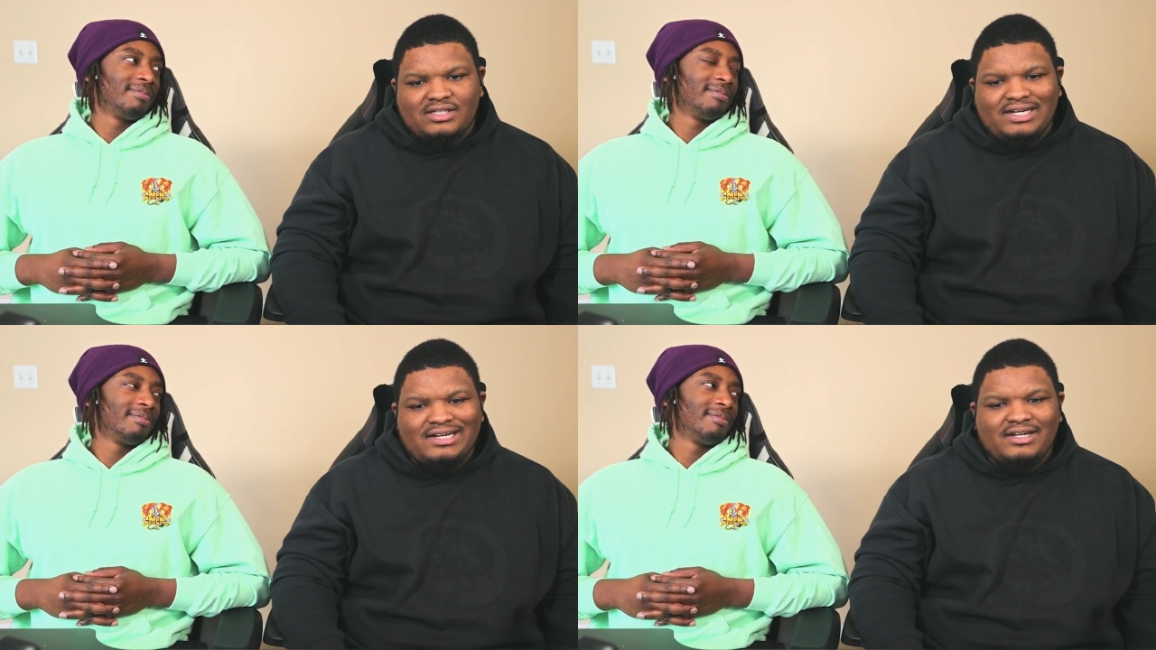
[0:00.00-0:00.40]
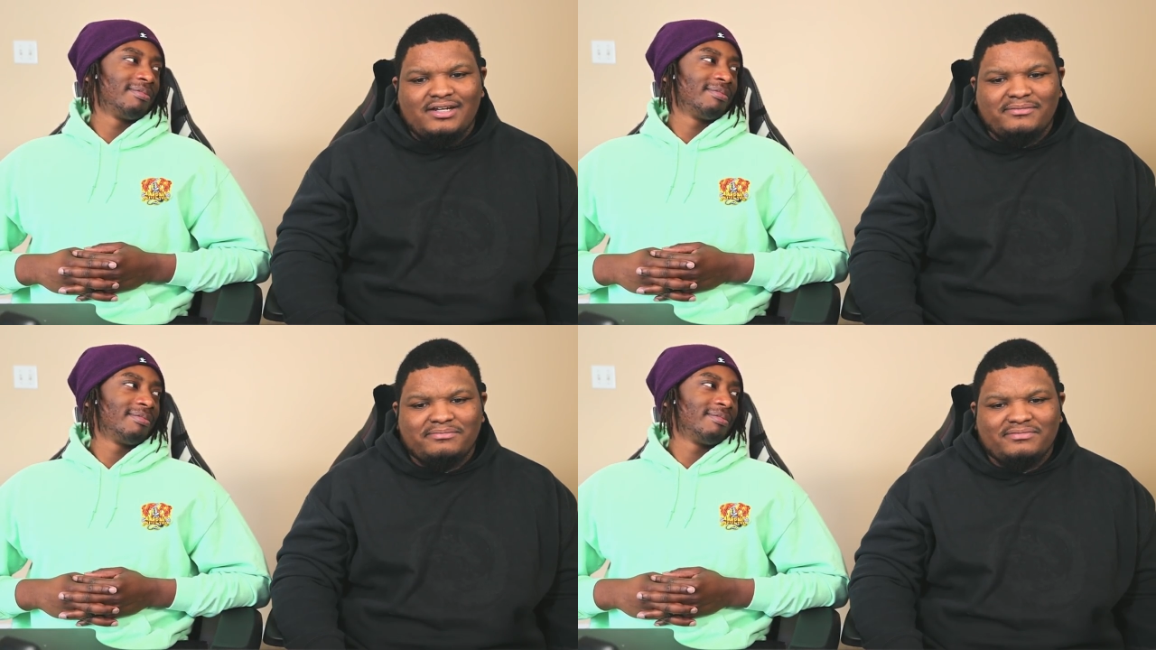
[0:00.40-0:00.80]

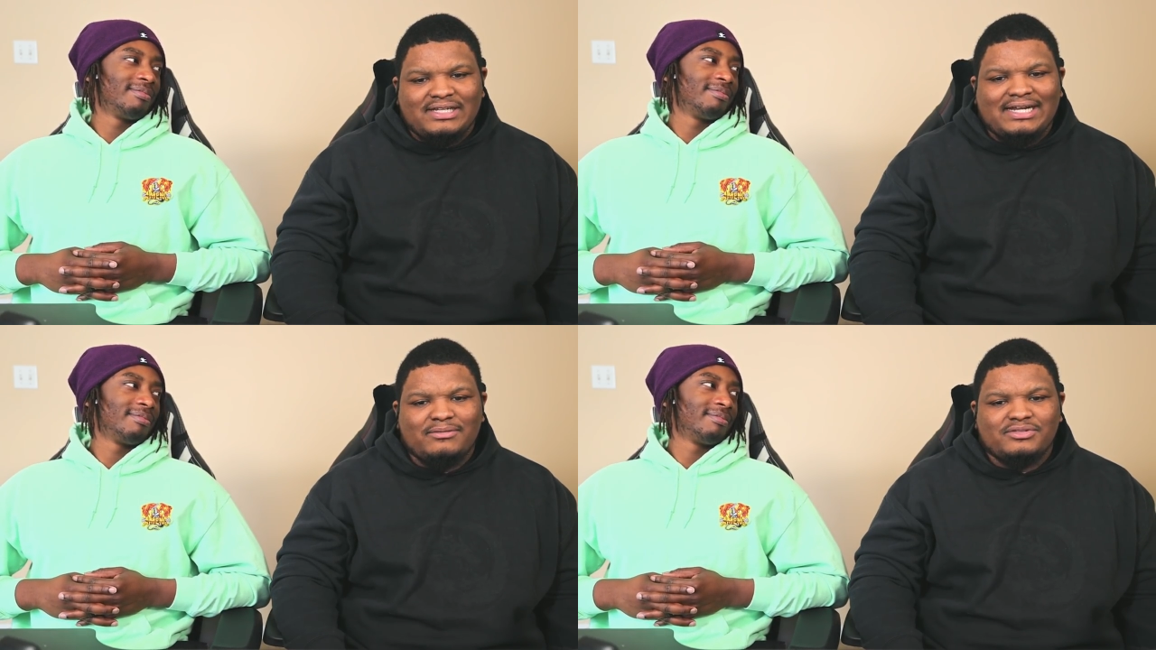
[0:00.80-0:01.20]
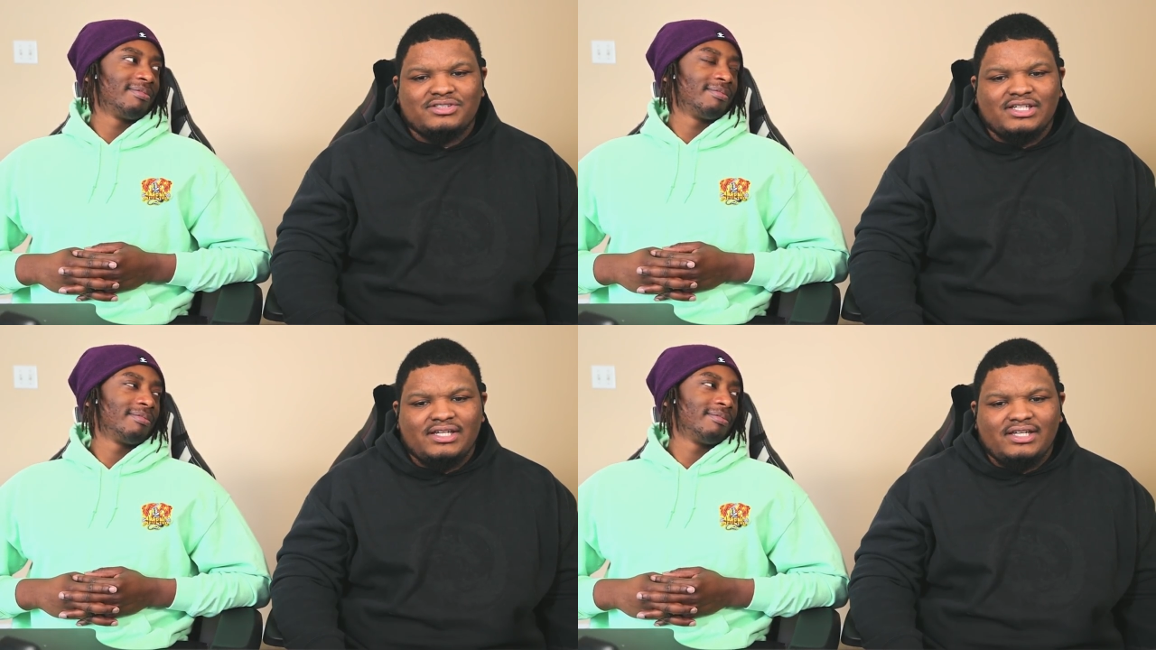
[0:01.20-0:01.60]
Speaker 1: Um, I would
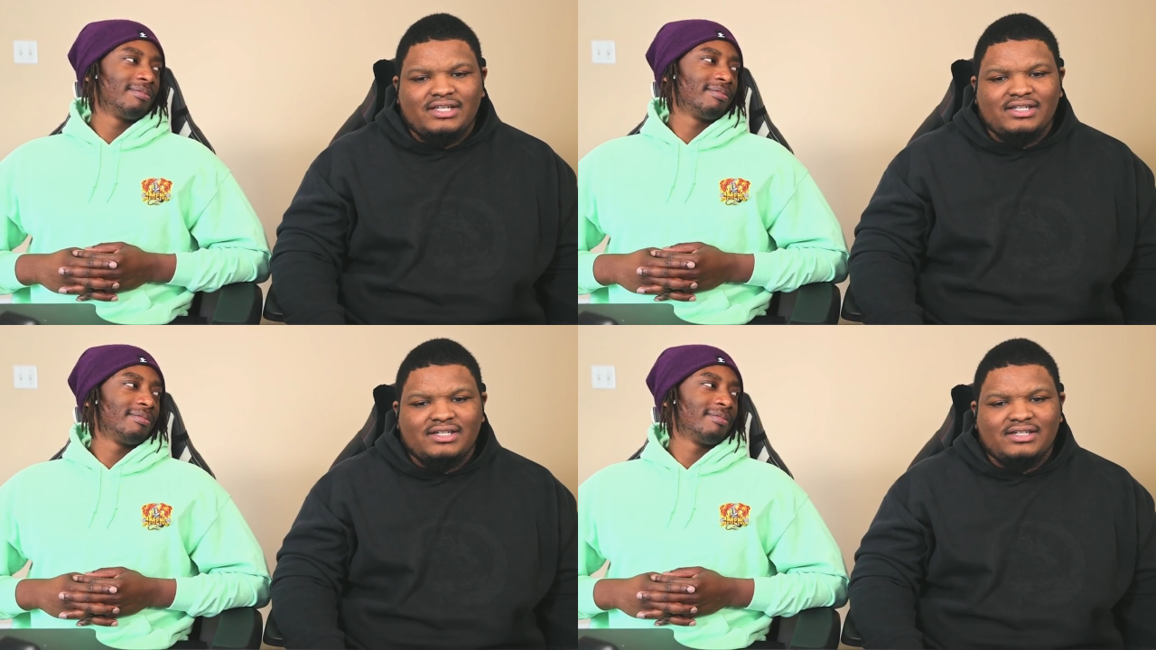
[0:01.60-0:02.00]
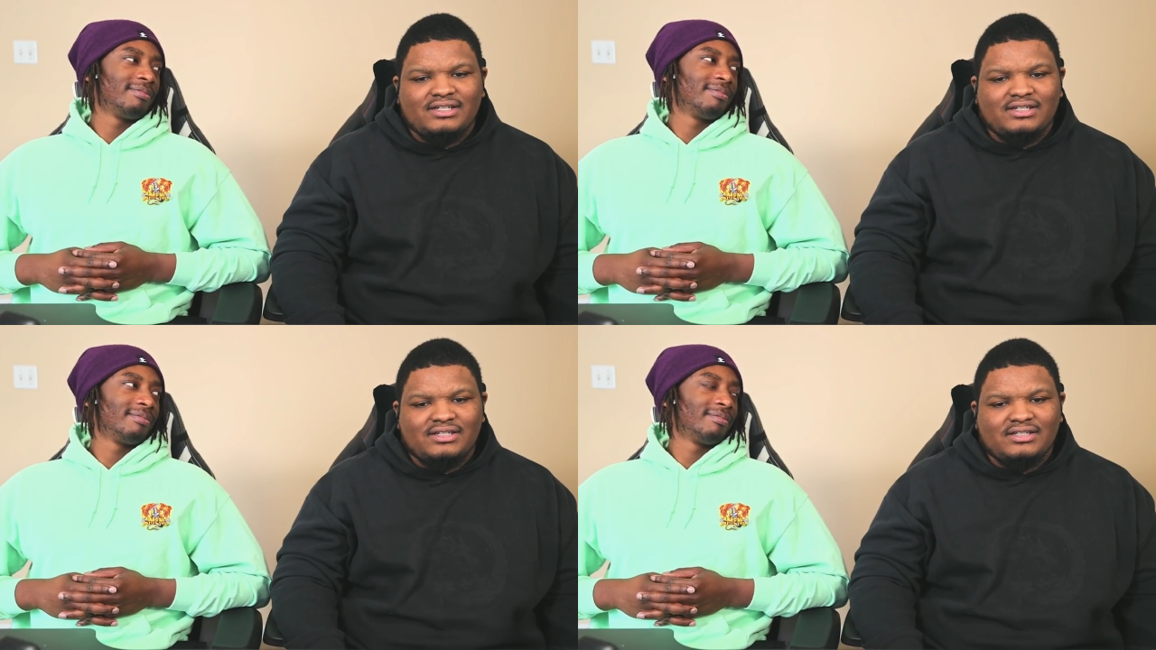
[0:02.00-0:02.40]
say
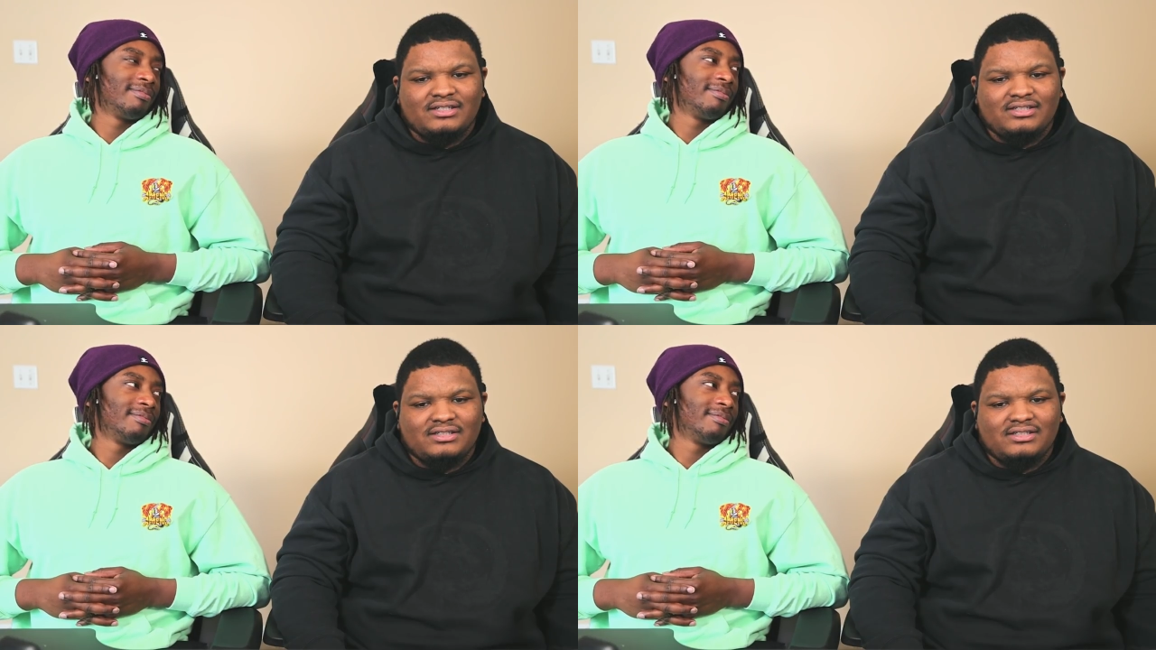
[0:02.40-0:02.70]
uh